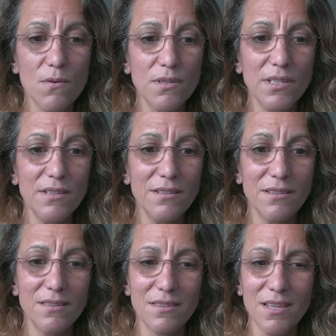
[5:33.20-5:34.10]
Only
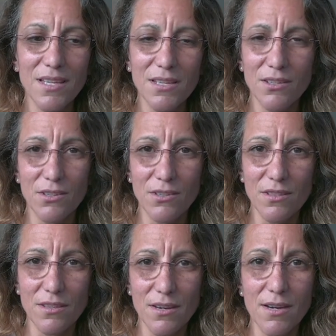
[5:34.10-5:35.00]
think
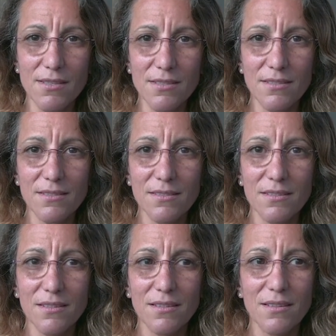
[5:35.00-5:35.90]
good thoughts,